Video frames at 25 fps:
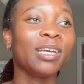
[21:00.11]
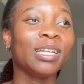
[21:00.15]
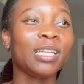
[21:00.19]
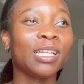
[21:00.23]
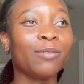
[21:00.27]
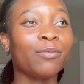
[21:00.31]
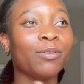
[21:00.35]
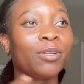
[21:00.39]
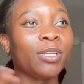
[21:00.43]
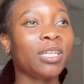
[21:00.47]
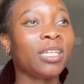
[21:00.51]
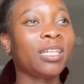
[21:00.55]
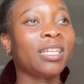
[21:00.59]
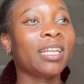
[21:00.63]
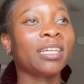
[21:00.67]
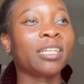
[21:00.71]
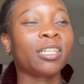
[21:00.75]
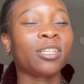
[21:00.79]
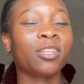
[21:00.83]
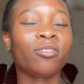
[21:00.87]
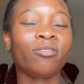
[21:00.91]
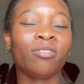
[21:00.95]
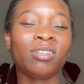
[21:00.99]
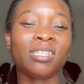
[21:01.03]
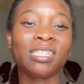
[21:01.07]
Then we did like
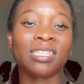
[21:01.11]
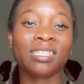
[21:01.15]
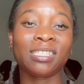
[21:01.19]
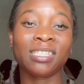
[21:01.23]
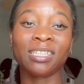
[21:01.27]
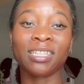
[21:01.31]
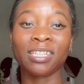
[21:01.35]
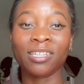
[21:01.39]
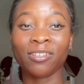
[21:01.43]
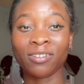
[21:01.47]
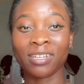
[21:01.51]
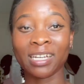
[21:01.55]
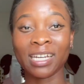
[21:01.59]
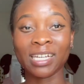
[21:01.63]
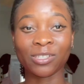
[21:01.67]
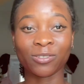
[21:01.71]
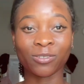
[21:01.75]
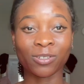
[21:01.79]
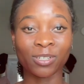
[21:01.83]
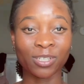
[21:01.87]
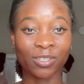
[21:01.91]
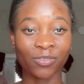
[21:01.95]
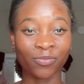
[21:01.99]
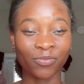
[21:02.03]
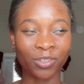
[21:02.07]
a 360 thing you guys
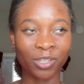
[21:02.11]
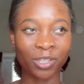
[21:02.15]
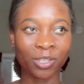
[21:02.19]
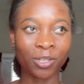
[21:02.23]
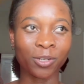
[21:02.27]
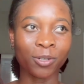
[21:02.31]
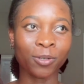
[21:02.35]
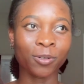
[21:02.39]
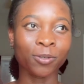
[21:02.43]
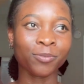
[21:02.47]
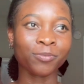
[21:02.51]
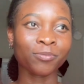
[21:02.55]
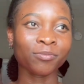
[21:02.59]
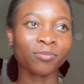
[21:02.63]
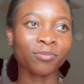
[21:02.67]
saw in the video.